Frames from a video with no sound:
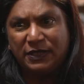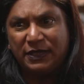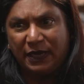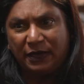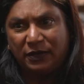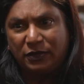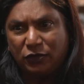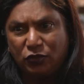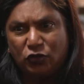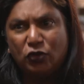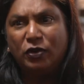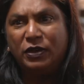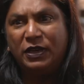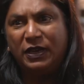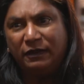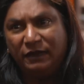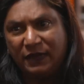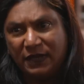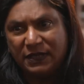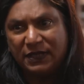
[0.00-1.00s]
said,
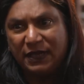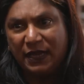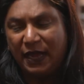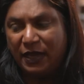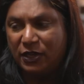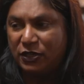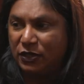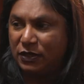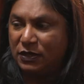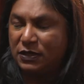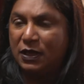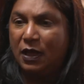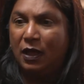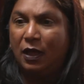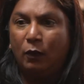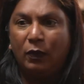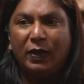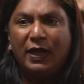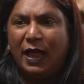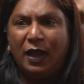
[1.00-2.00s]
shoddy investigations.
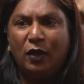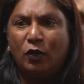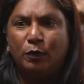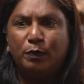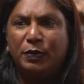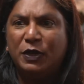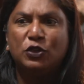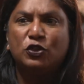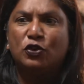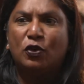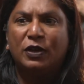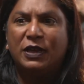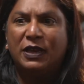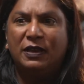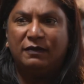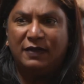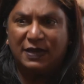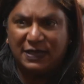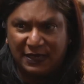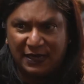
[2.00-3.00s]
We cannot be shoddy
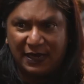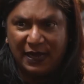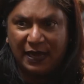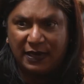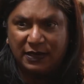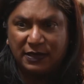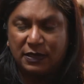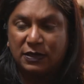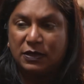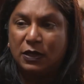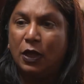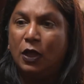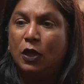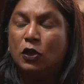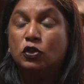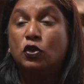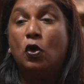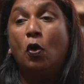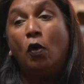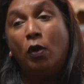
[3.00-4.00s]
investigators.
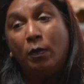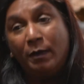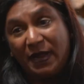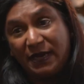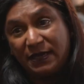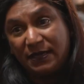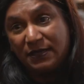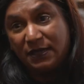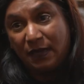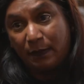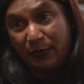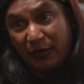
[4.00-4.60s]
So all matters are